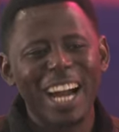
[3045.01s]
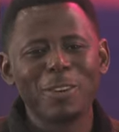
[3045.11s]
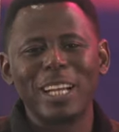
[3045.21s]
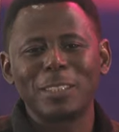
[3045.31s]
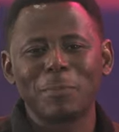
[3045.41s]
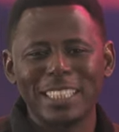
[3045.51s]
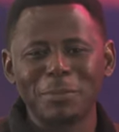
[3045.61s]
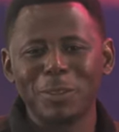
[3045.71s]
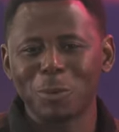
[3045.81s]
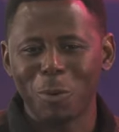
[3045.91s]
are you
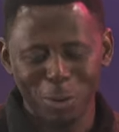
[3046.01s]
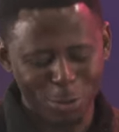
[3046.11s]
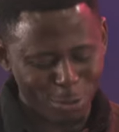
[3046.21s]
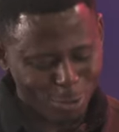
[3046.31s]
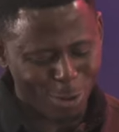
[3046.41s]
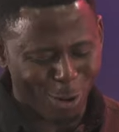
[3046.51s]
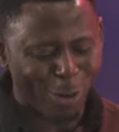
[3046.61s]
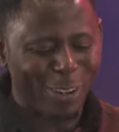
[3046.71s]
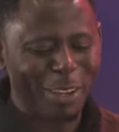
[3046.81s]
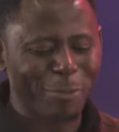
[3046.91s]
expecting me to call you
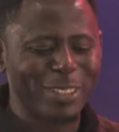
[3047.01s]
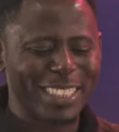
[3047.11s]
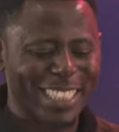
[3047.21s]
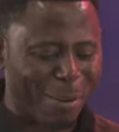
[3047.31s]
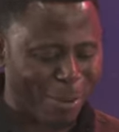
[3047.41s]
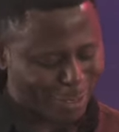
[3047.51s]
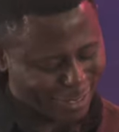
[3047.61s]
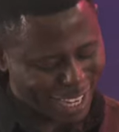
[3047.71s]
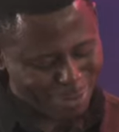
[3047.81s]
or even think about you?